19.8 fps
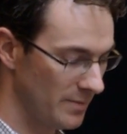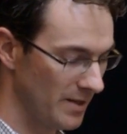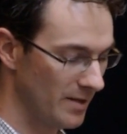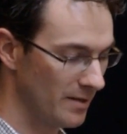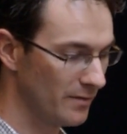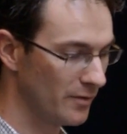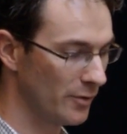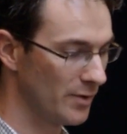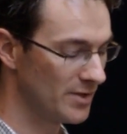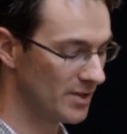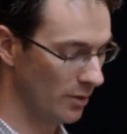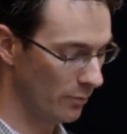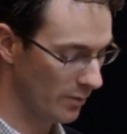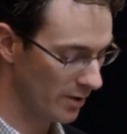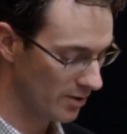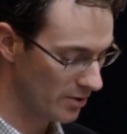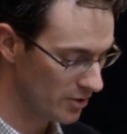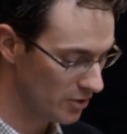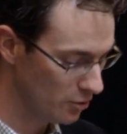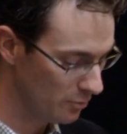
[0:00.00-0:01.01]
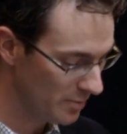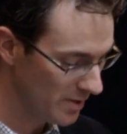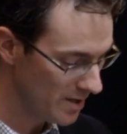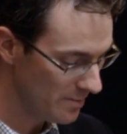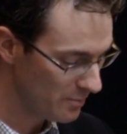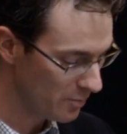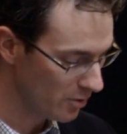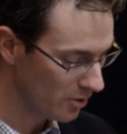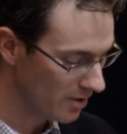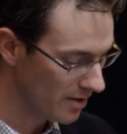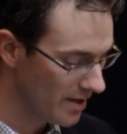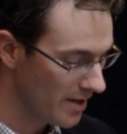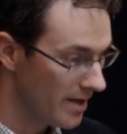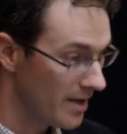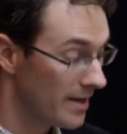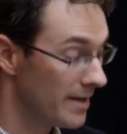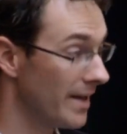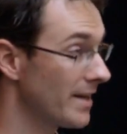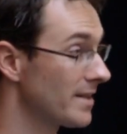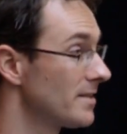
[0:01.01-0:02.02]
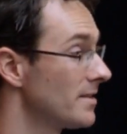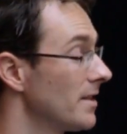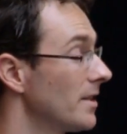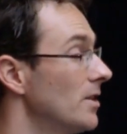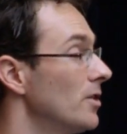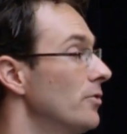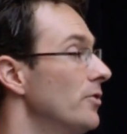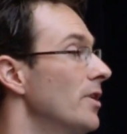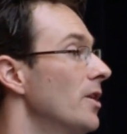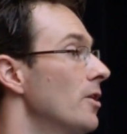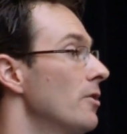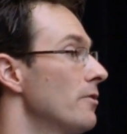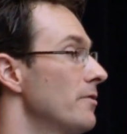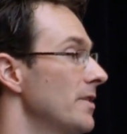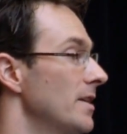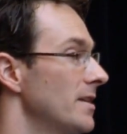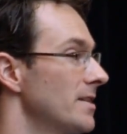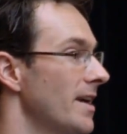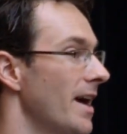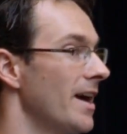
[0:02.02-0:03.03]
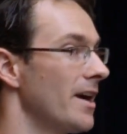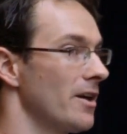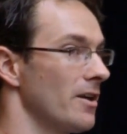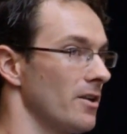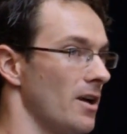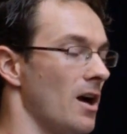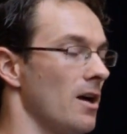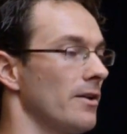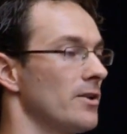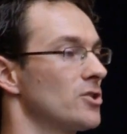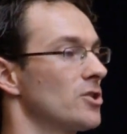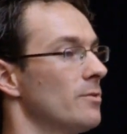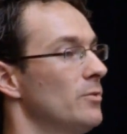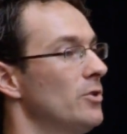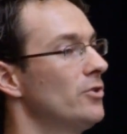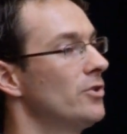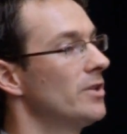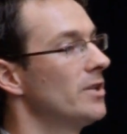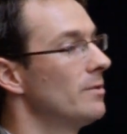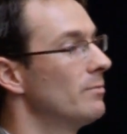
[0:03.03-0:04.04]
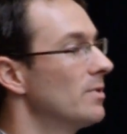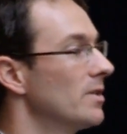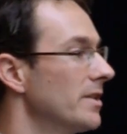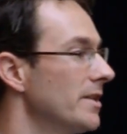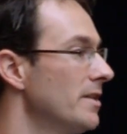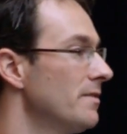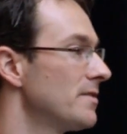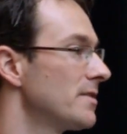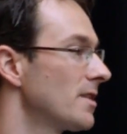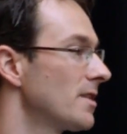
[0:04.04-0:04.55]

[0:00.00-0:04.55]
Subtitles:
influencing one or two people. Next thing you know, the entire college community believes